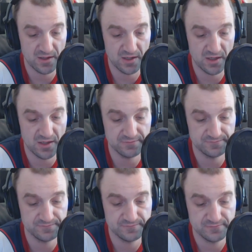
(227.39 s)
Um,
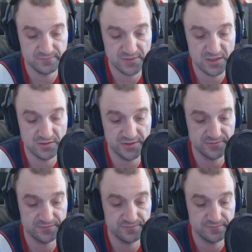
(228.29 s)
I don't
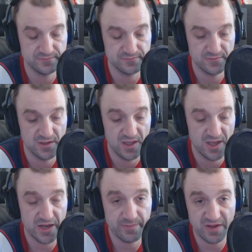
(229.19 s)
know.
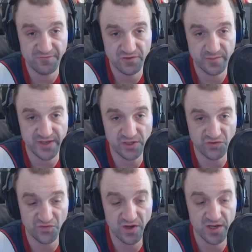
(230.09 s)
I'd buy it for somebody to
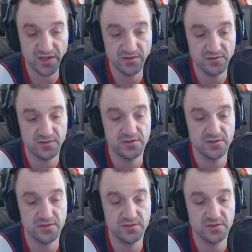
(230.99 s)
try.